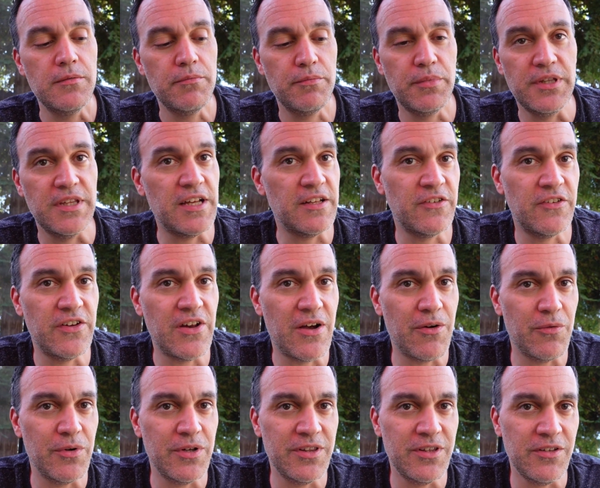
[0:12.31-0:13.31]
But that's
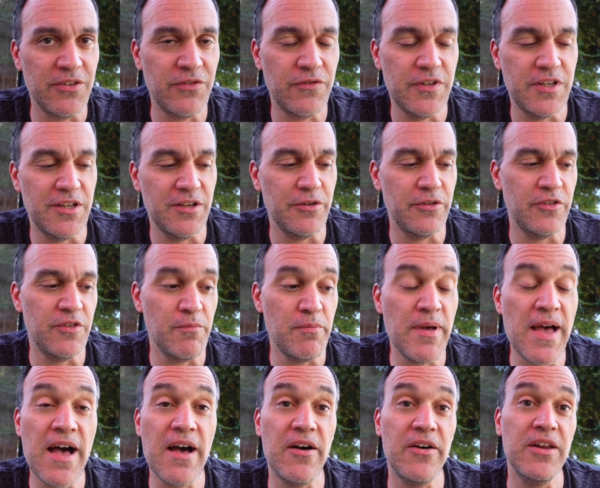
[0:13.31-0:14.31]
not what this video is
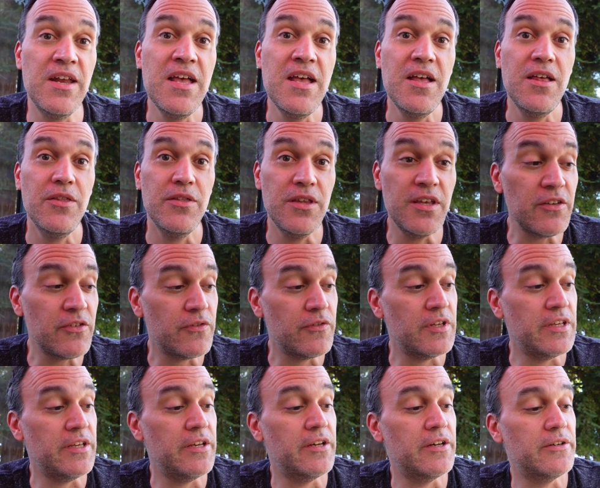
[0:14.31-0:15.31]
about. This
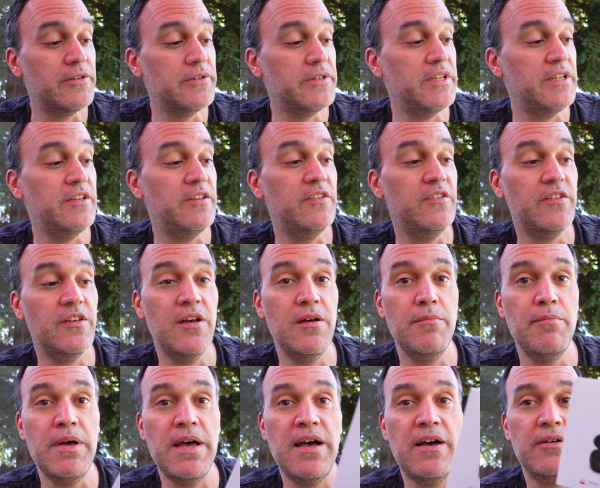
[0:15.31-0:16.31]
video is
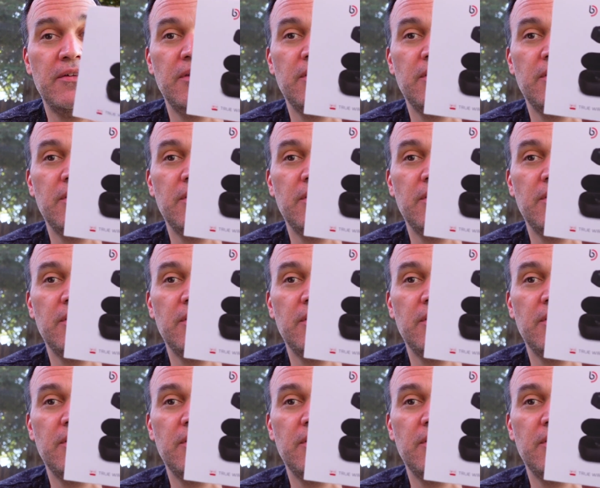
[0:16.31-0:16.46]
about